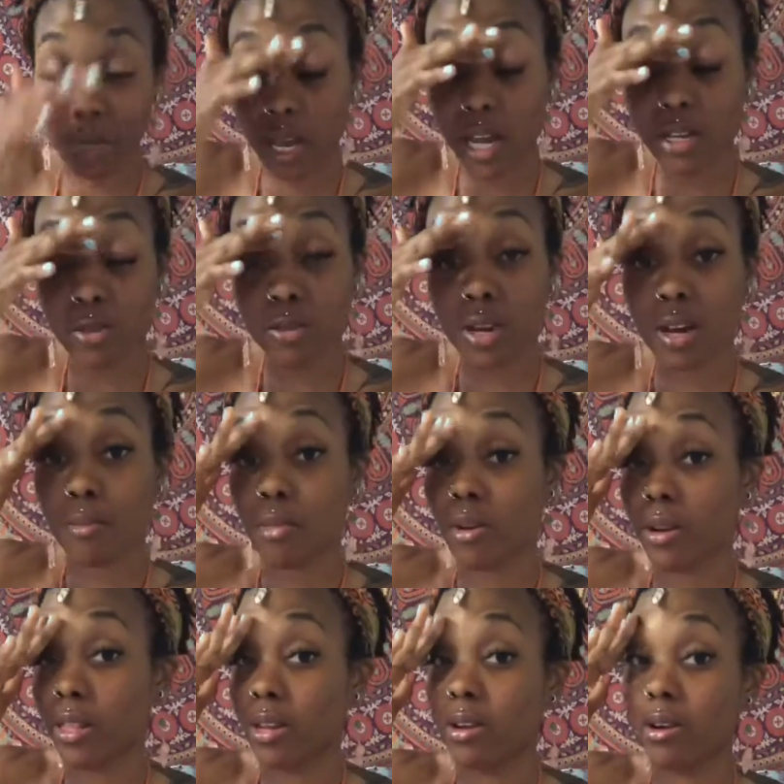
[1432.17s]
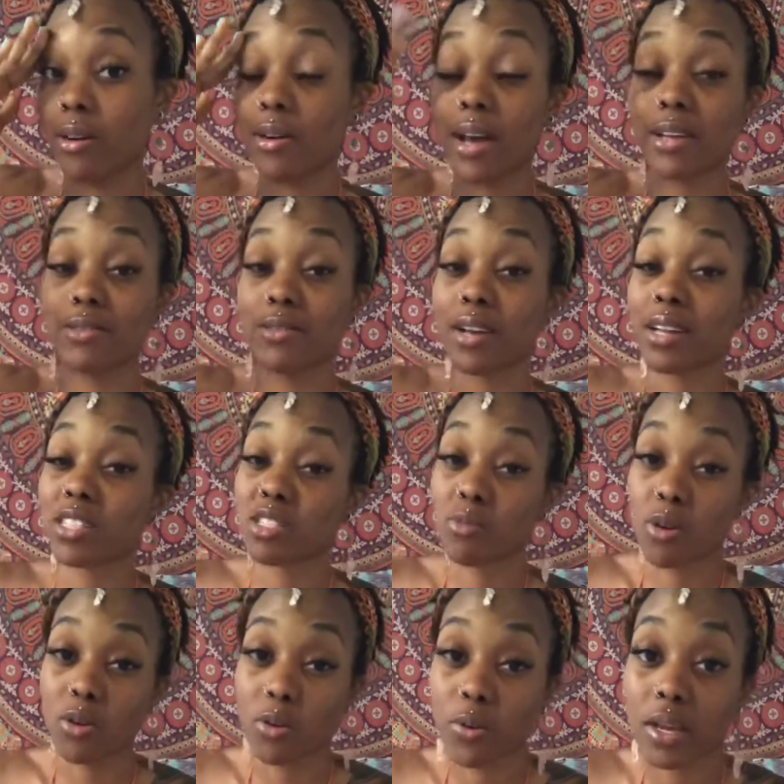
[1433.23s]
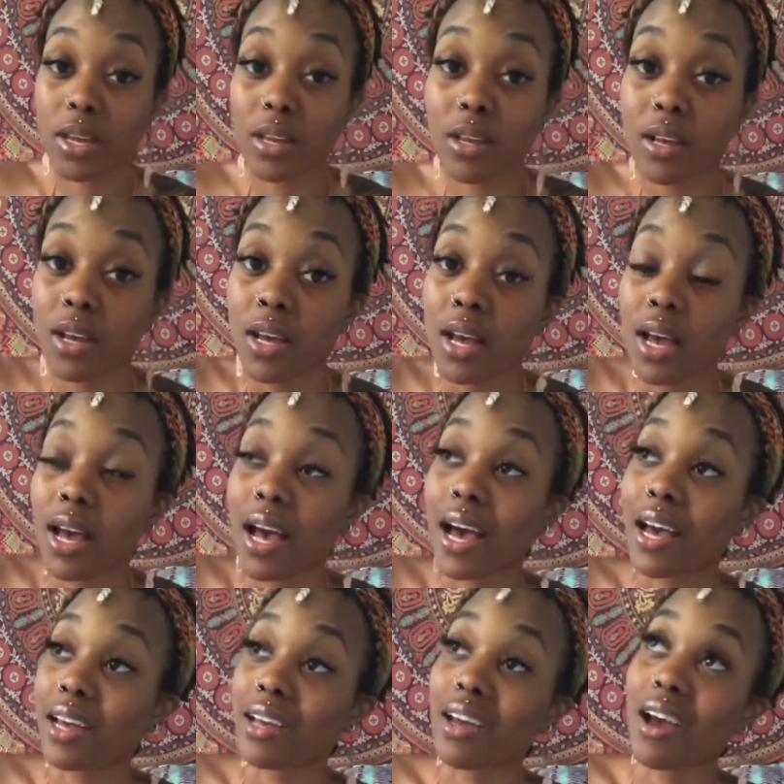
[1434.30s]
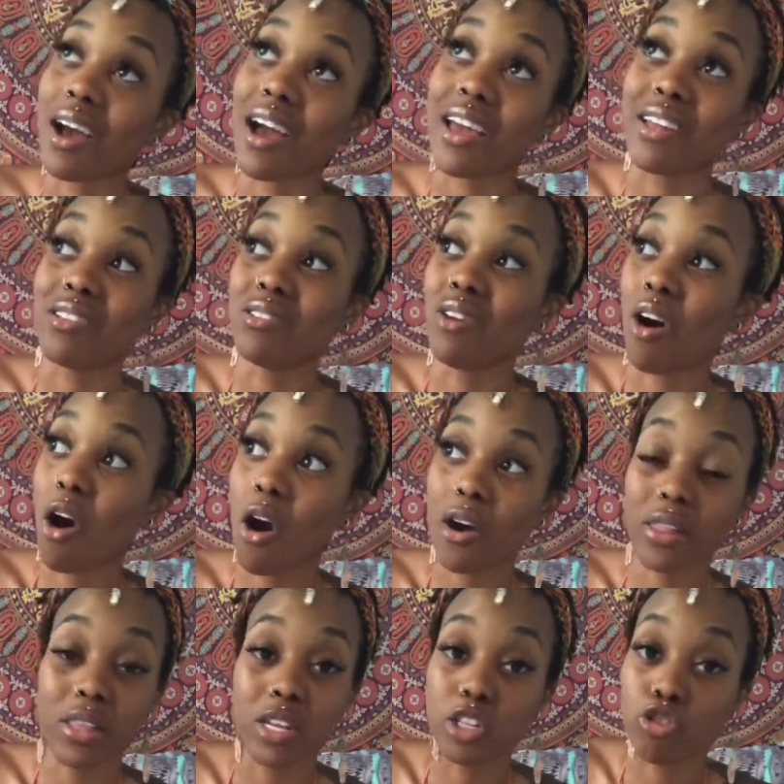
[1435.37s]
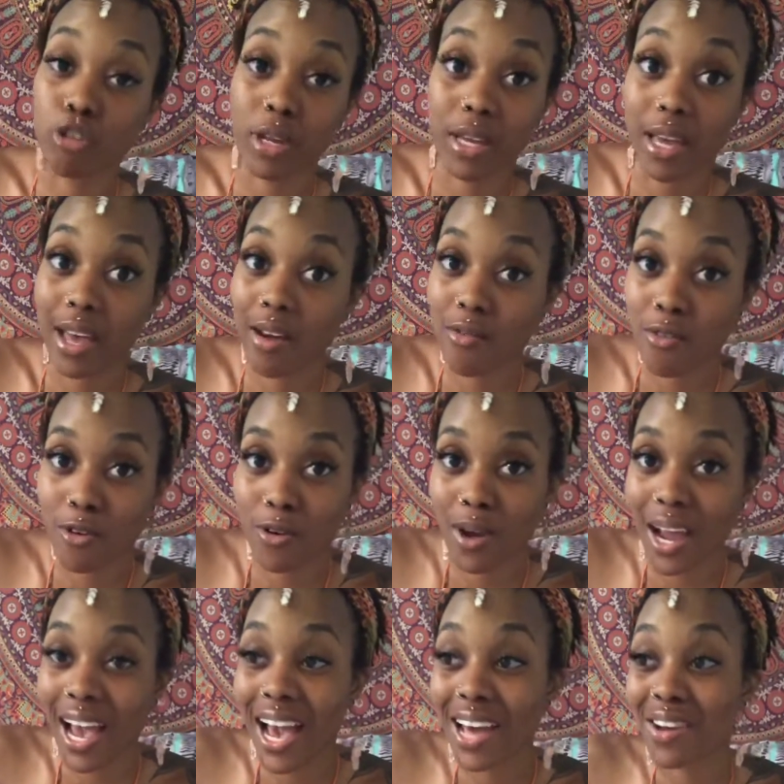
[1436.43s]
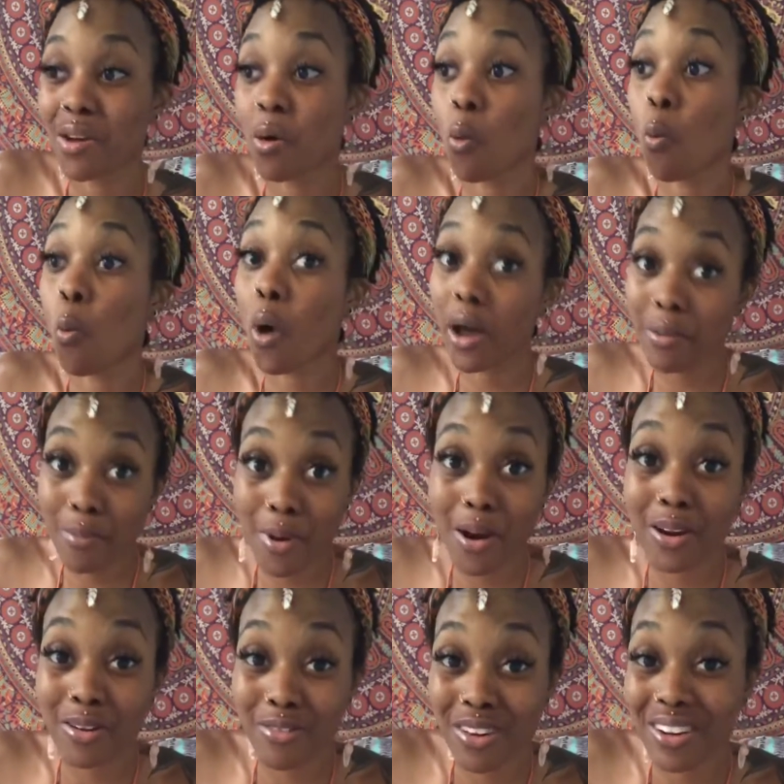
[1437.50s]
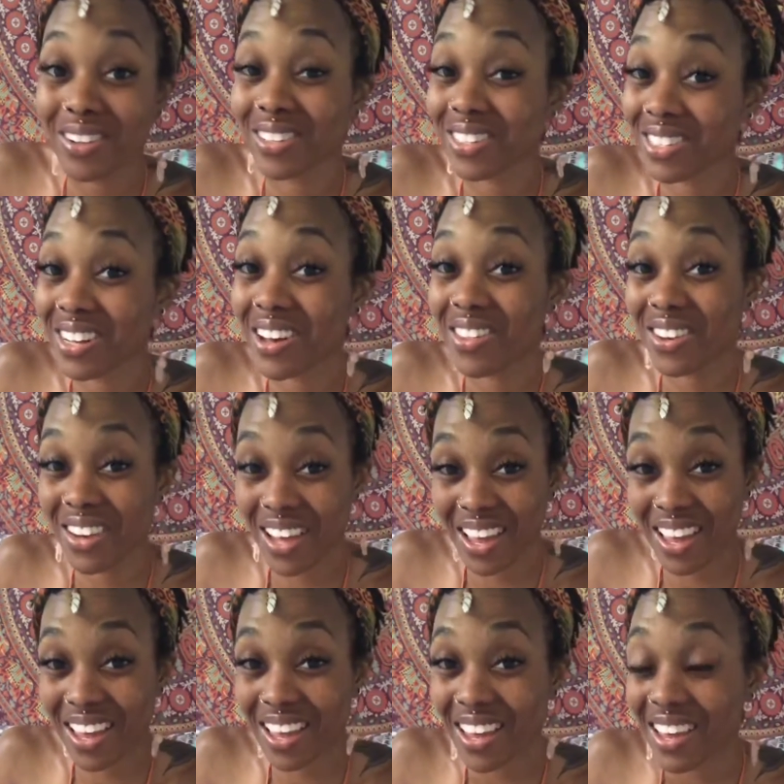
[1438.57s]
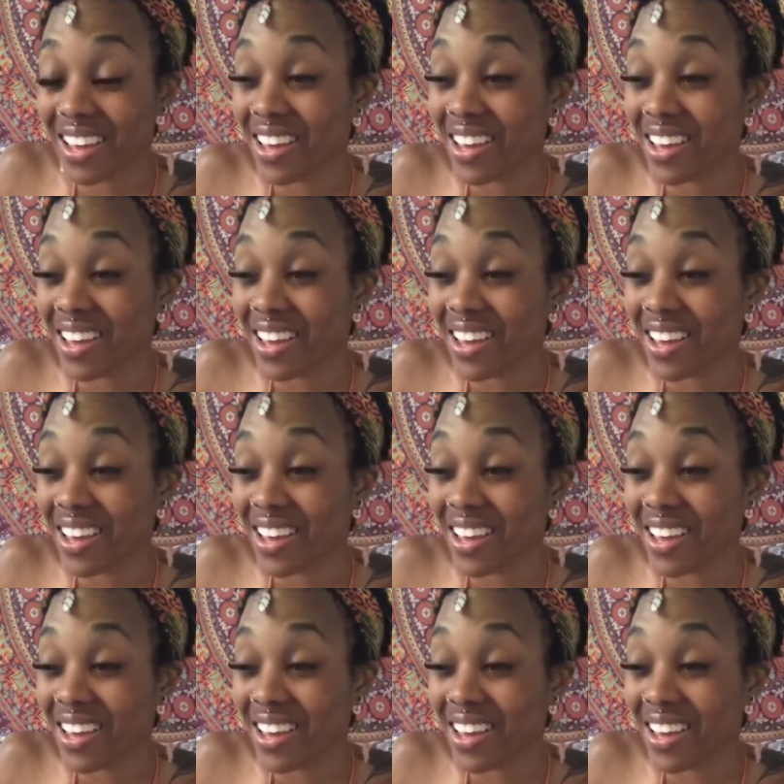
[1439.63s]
I do not, Marley doll. I do not smoke weed. I hardly drink ever. I had one margarita just the other day.